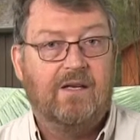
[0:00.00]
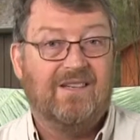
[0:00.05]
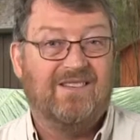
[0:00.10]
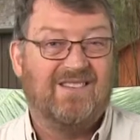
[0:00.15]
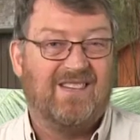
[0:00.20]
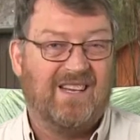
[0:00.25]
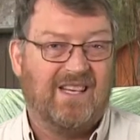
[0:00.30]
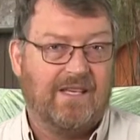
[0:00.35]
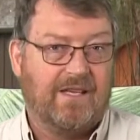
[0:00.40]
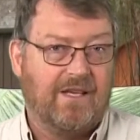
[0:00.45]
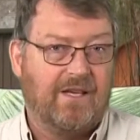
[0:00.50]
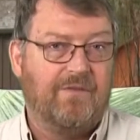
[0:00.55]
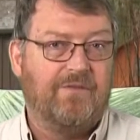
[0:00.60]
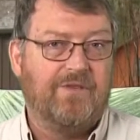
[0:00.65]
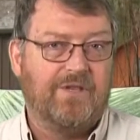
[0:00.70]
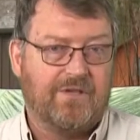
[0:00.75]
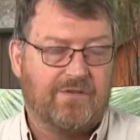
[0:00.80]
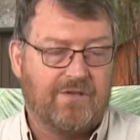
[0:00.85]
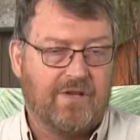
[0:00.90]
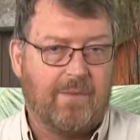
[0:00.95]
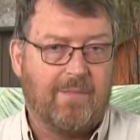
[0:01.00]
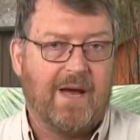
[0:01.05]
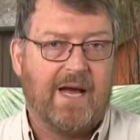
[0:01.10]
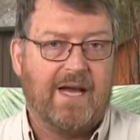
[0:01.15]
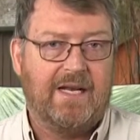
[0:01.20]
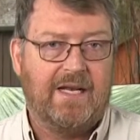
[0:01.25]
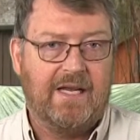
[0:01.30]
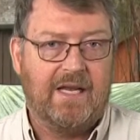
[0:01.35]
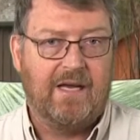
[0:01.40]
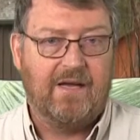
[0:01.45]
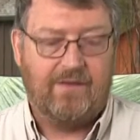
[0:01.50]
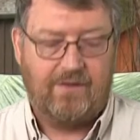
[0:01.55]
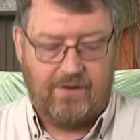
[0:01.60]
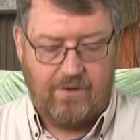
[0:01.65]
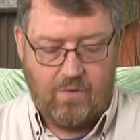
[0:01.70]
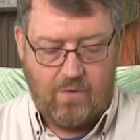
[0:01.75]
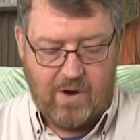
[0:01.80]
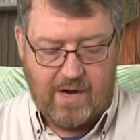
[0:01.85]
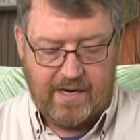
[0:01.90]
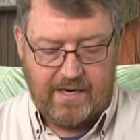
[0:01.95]
So that gives you some idea of the
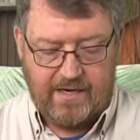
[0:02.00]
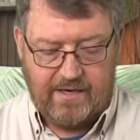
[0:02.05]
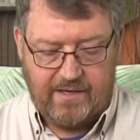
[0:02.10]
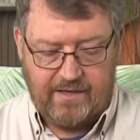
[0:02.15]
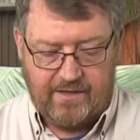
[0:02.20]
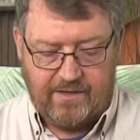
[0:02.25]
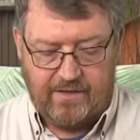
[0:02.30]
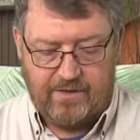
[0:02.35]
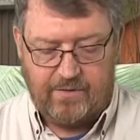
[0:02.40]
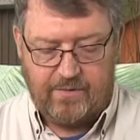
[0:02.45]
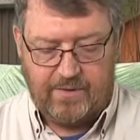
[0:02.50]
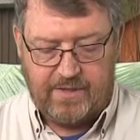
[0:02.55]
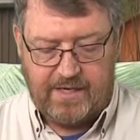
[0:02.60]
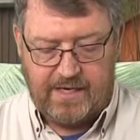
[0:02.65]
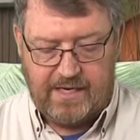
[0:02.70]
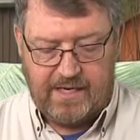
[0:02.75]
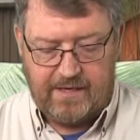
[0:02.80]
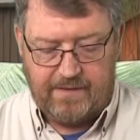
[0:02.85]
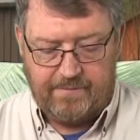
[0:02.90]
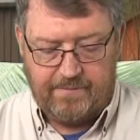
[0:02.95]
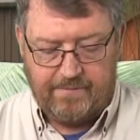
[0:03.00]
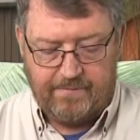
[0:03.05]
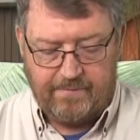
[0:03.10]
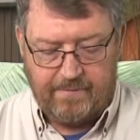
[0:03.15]
quantity that you would need.